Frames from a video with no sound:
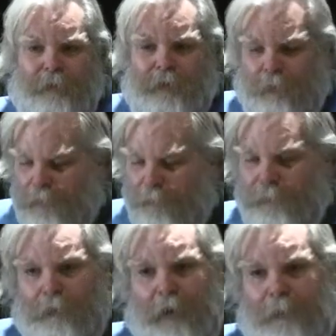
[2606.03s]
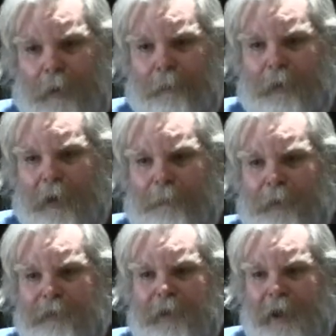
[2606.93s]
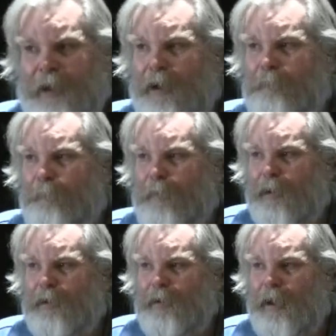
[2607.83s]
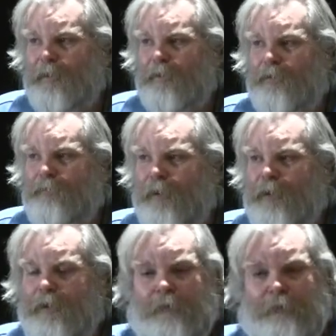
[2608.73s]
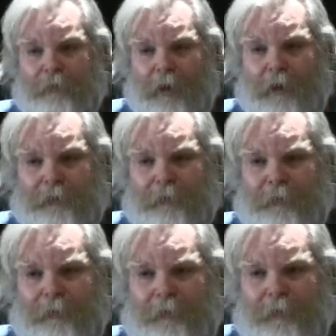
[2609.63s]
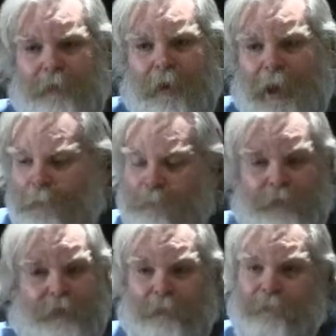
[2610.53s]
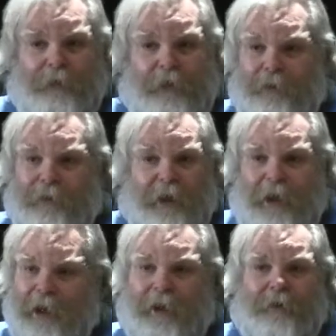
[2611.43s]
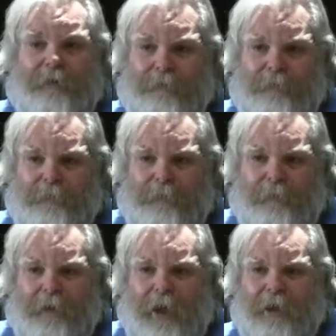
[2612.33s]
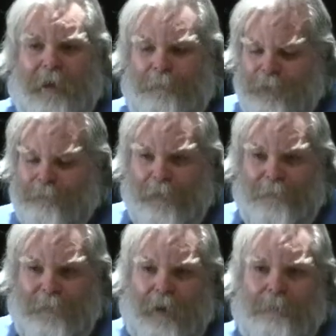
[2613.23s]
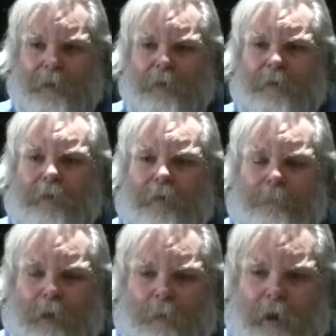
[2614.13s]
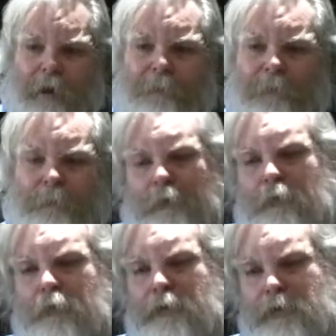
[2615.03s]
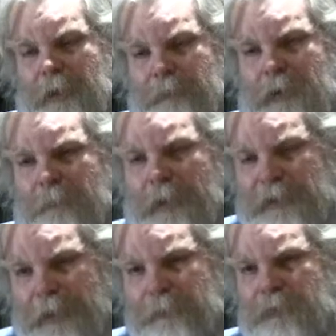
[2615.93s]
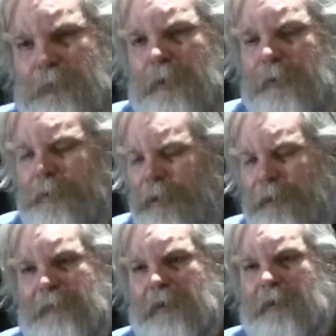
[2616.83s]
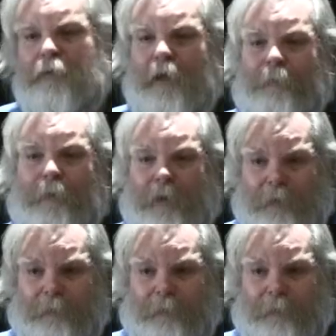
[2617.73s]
Don't come to our apartment complex and hang out in my parking lot and drink and do drugs. I won't serve your needs. I can't. I can't place my family, my wife, and her step my stepdaughter, and anything in jeopardy.